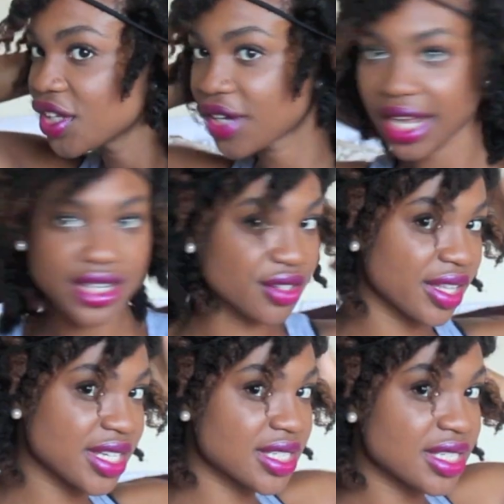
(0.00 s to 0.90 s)
you kind of do
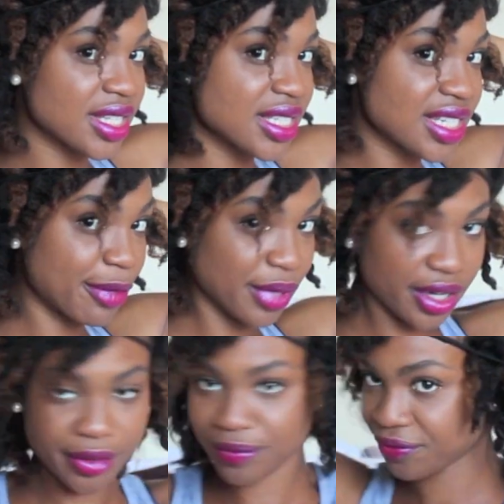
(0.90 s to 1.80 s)
this
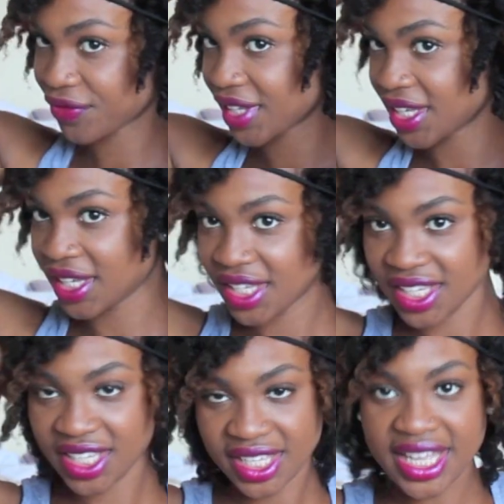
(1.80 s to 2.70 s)
number.
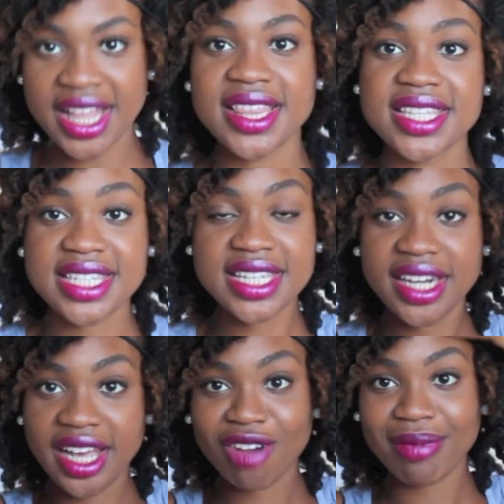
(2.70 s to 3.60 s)
This is
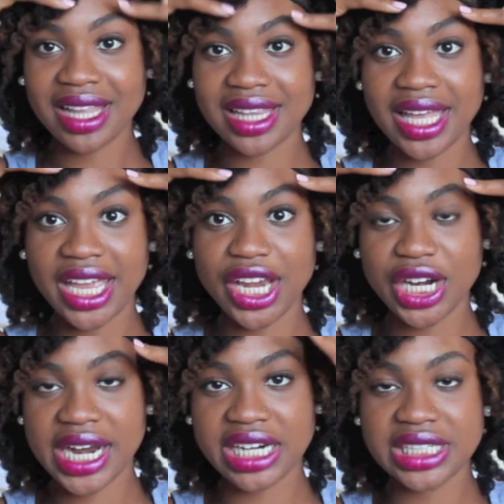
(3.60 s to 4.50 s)
going to help by laying
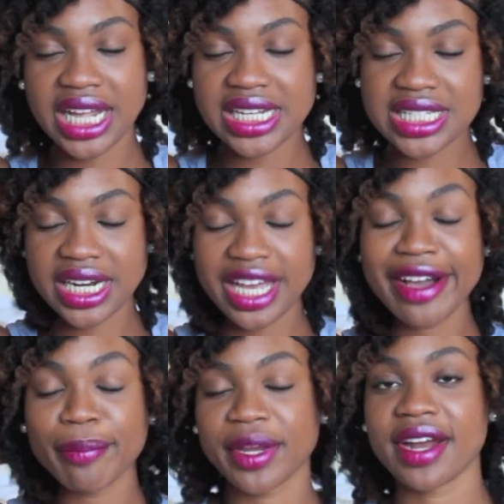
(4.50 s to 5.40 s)
your hair down. It's going to
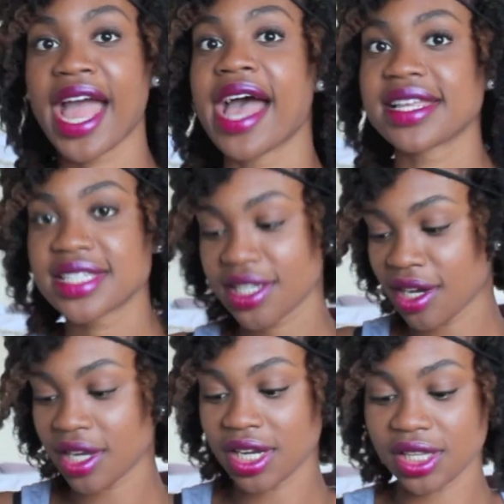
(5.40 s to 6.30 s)
help your hat sit
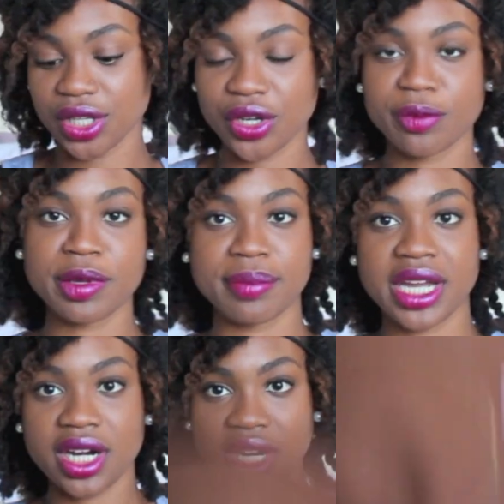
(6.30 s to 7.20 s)
on a little bit
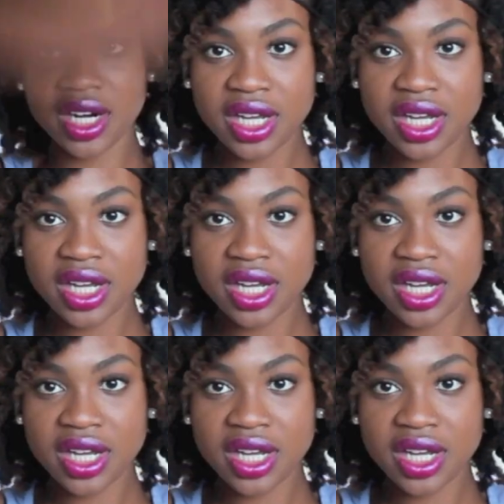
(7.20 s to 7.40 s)
better.